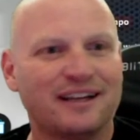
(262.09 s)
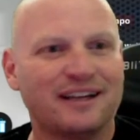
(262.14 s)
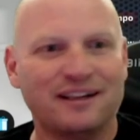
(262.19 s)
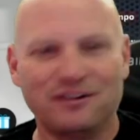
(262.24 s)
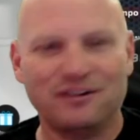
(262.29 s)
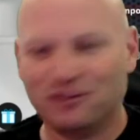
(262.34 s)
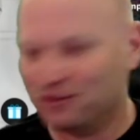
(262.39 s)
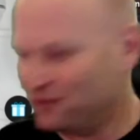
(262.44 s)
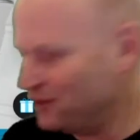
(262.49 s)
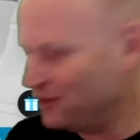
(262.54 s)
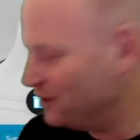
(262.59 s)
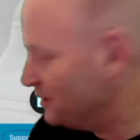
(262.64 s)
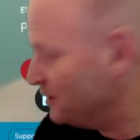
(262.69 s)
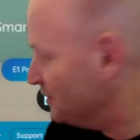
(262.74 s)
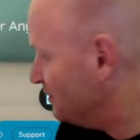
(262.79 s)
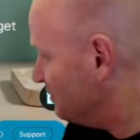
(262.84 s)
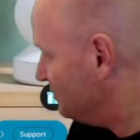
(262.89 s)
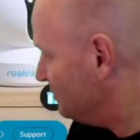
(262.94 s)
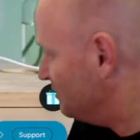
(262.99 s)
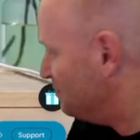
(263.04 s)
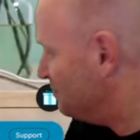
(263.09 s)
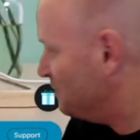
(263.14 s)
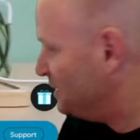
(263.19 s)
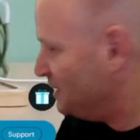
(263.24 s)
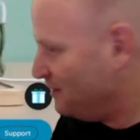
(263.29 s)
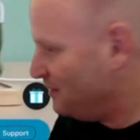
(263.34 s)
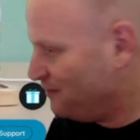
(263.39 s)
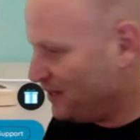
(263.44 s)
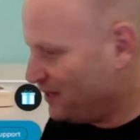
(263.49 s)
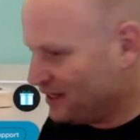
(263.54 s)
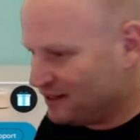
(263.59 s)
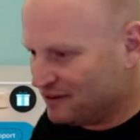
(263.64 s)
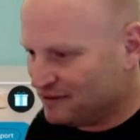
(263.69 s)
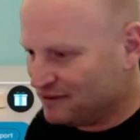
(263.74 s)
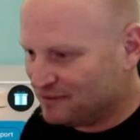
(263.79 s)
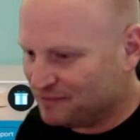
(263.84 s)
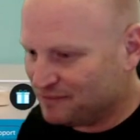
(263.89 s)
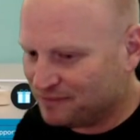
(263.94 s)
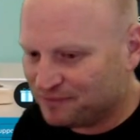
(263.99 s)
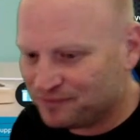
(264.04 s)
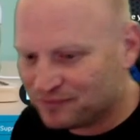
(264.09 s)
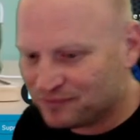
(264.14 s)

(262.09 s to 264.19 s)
and I don't know if you can. Let me see if I can.